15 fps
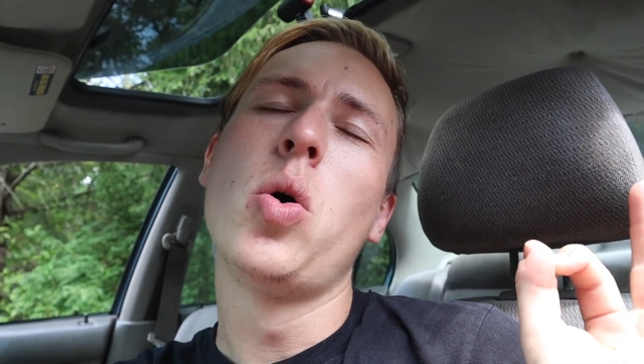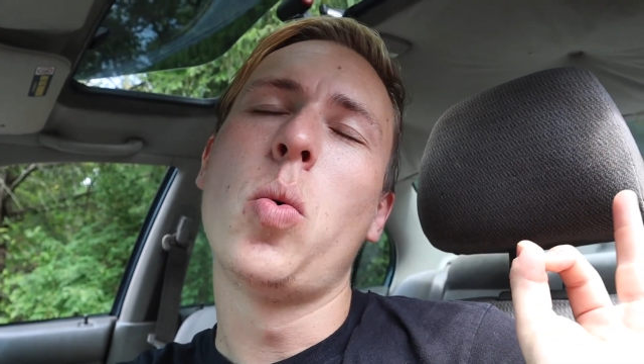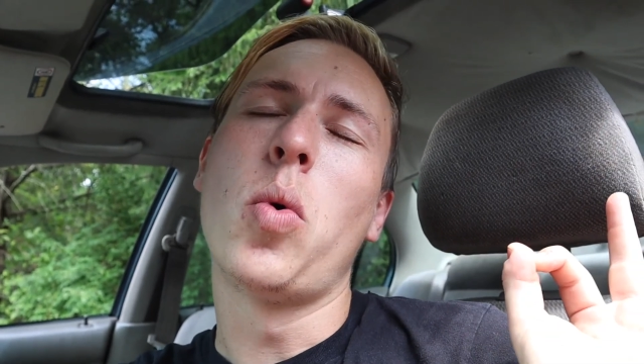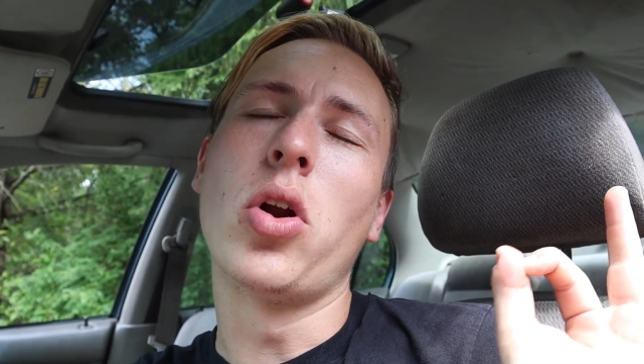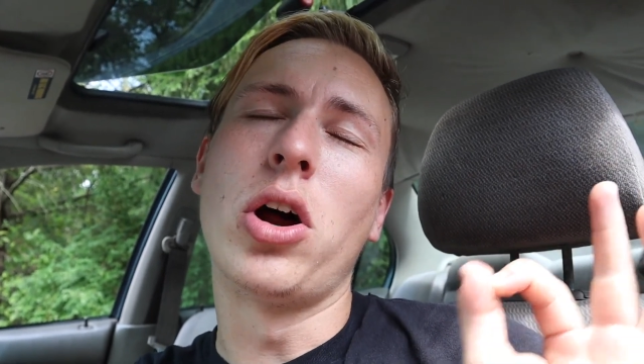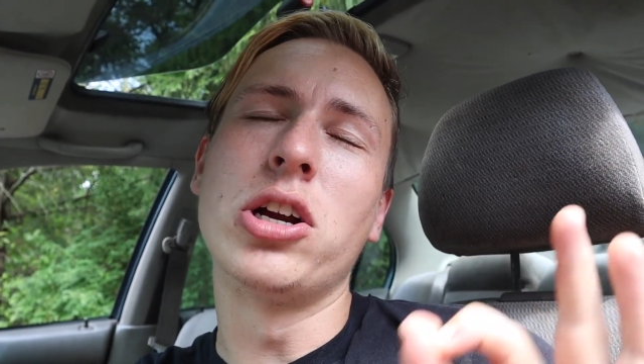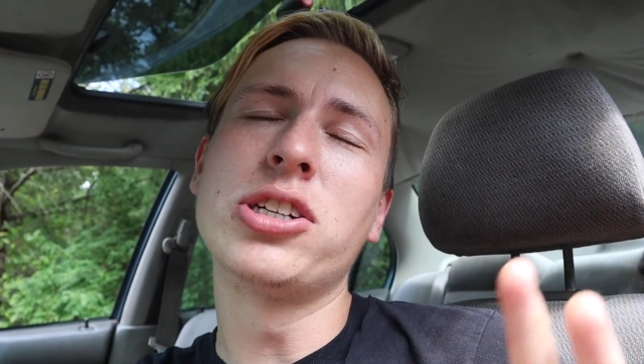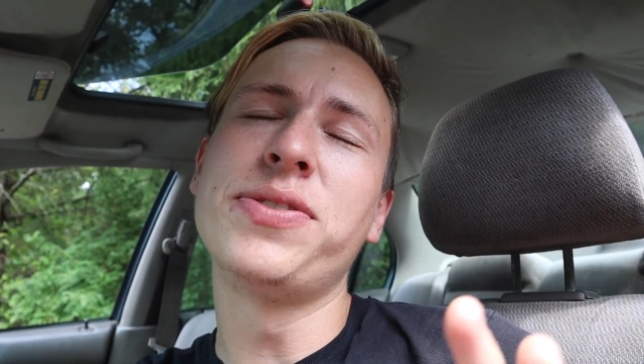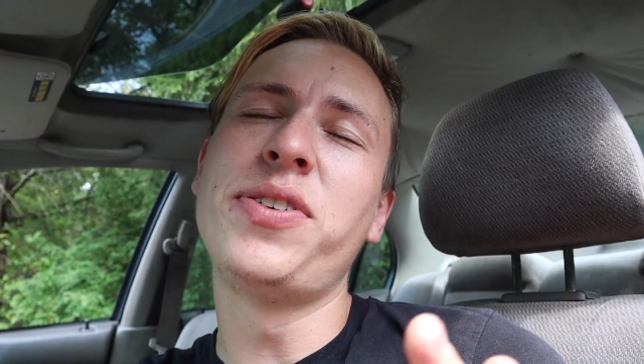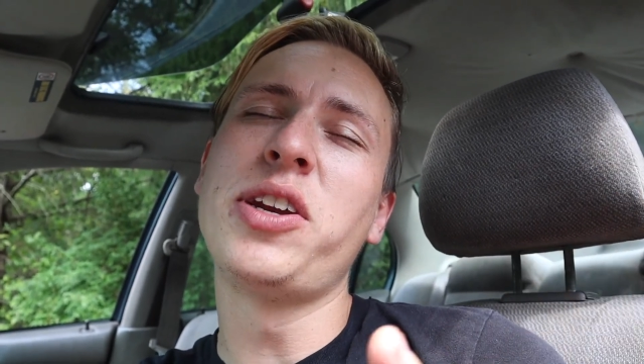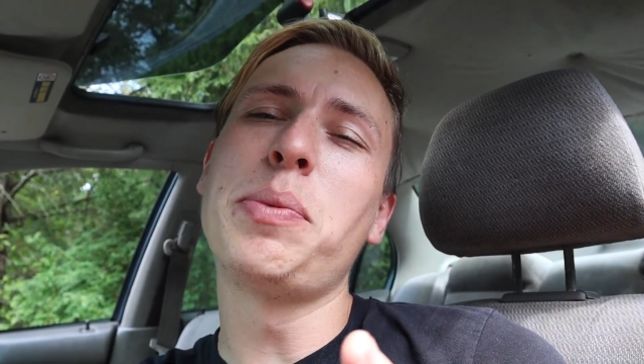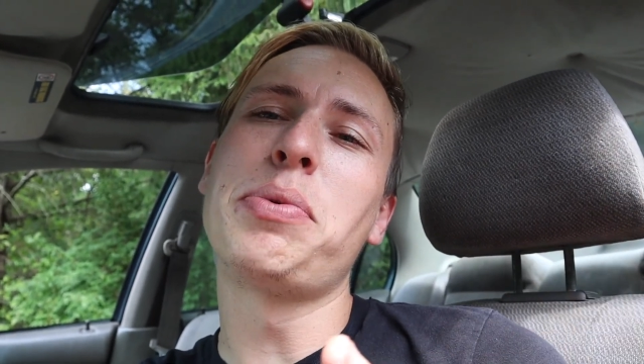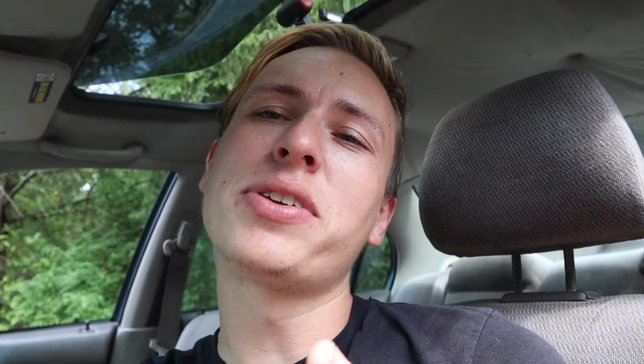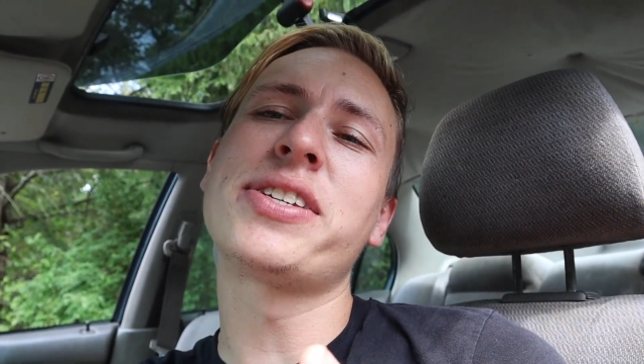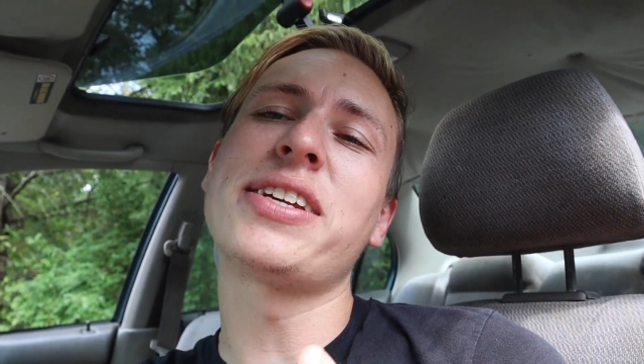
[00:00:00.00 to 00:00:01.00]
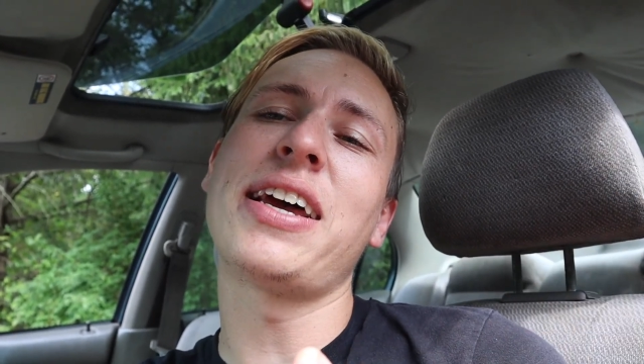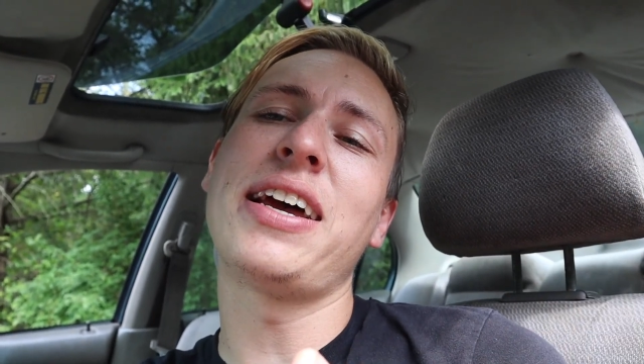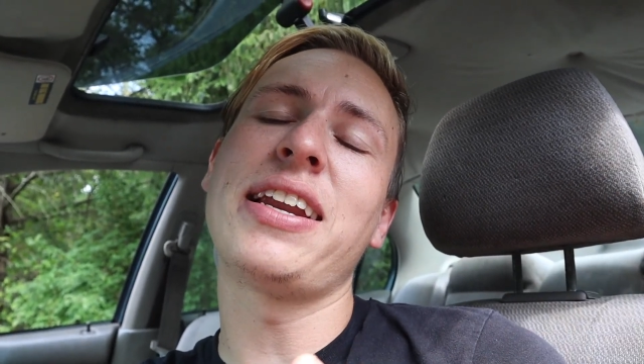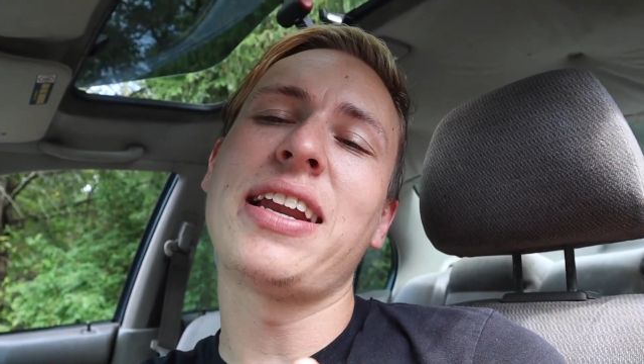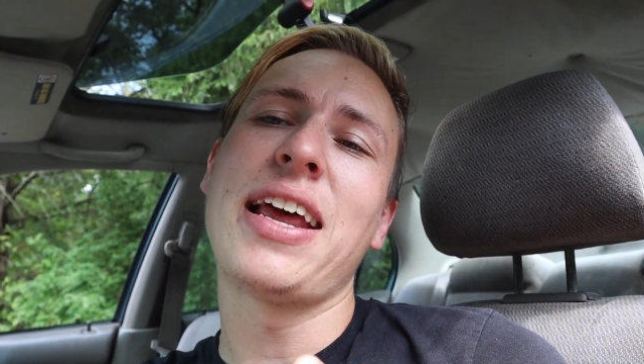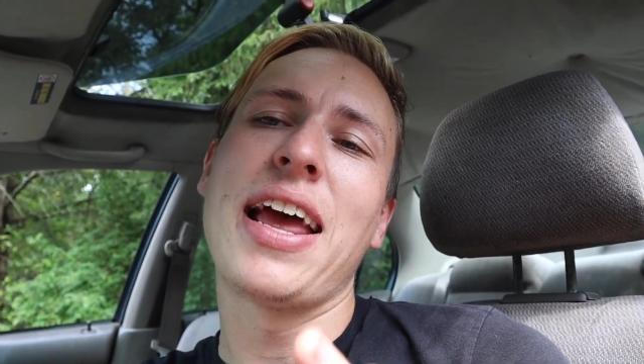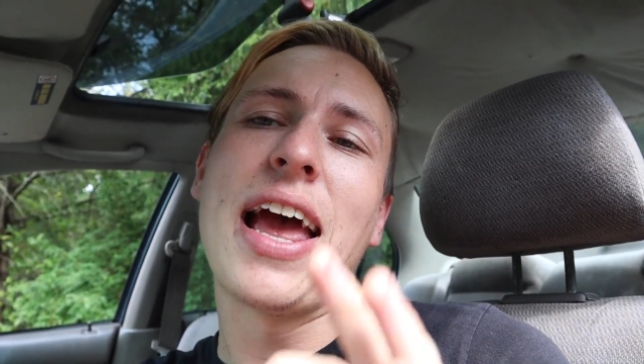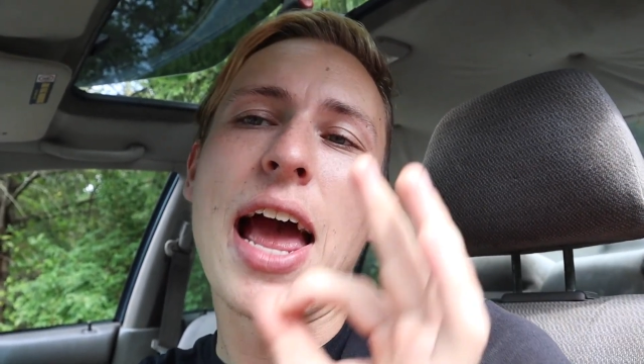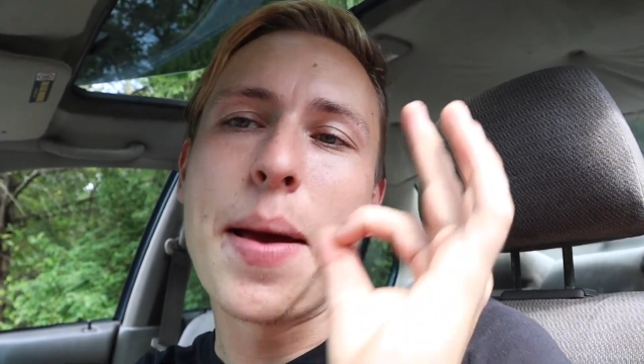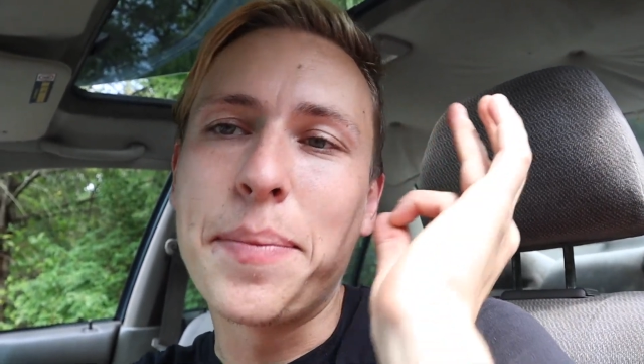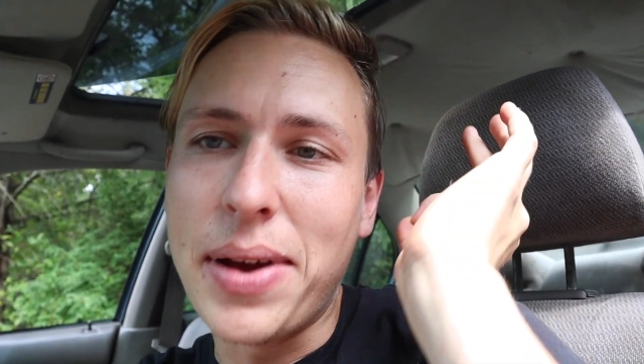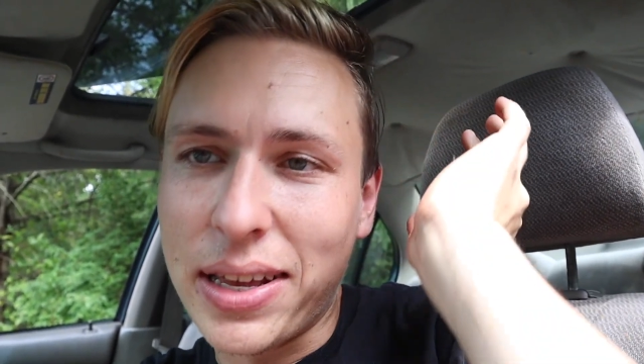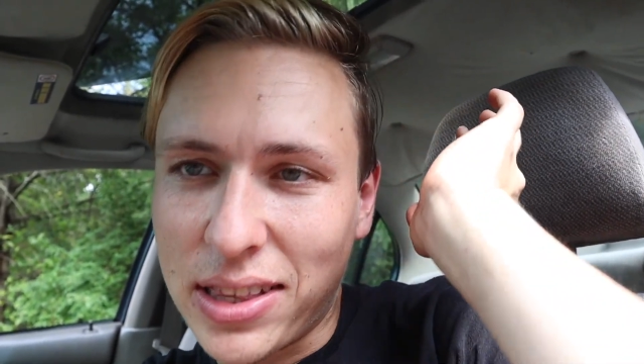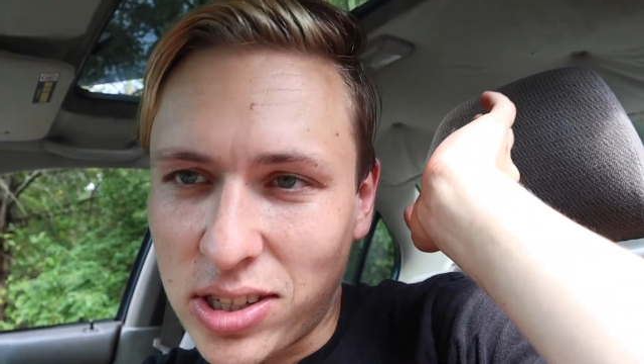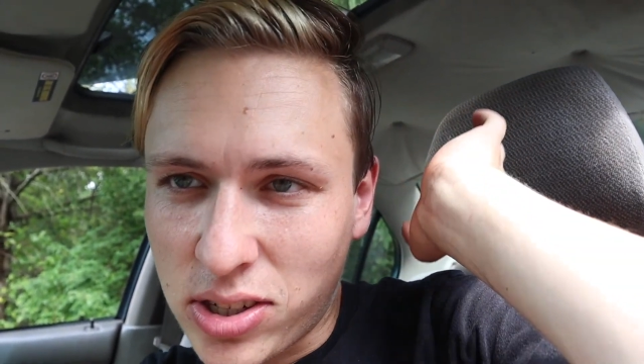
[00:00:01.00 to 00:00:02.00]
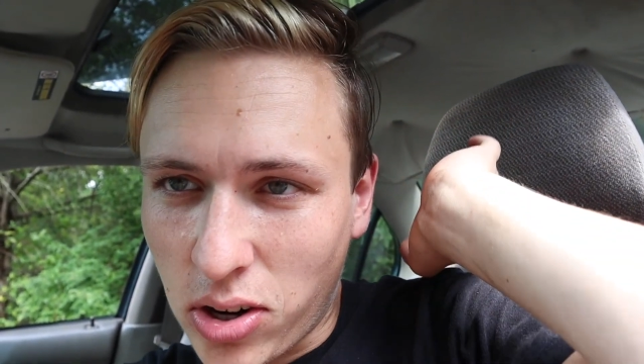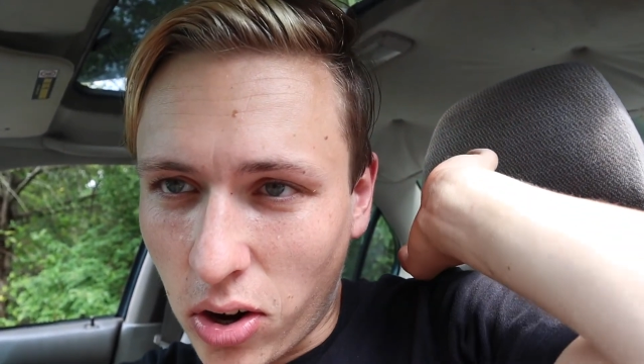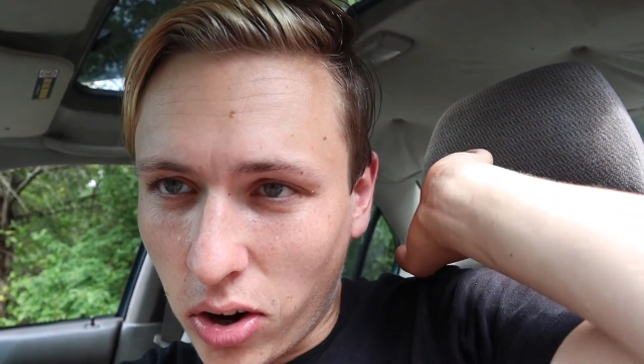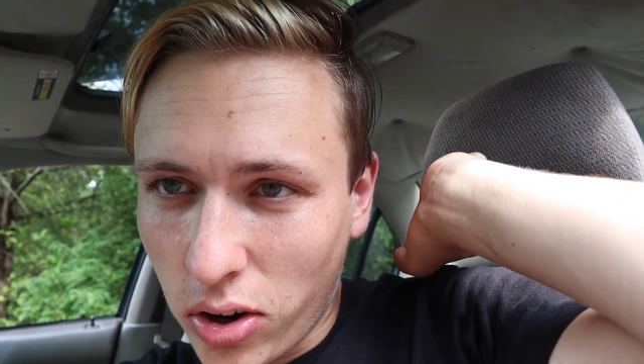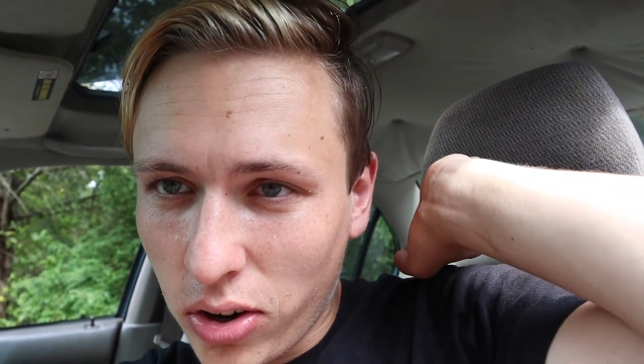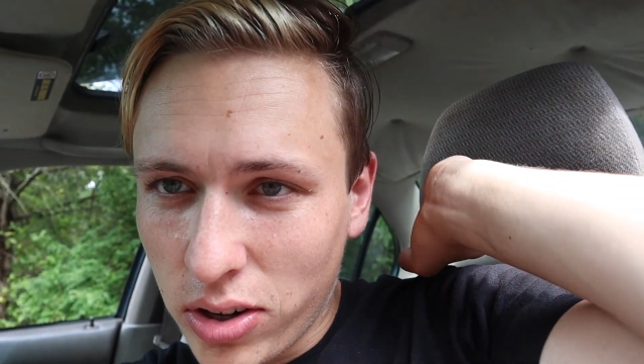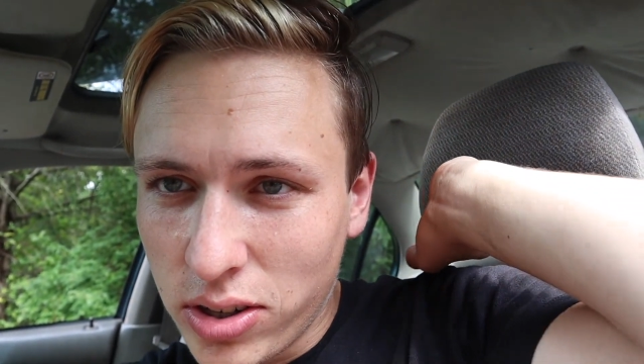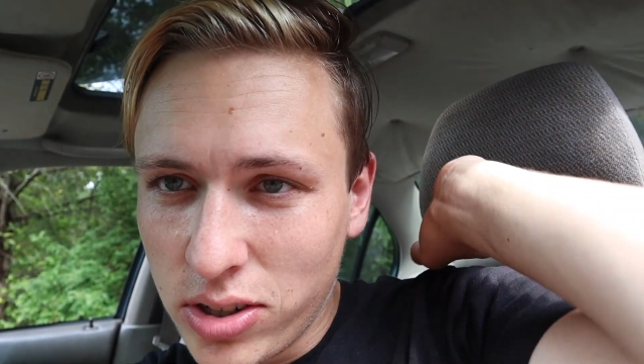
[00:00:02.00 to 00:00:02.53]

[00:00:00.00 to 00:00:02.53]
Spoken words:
150% and make this car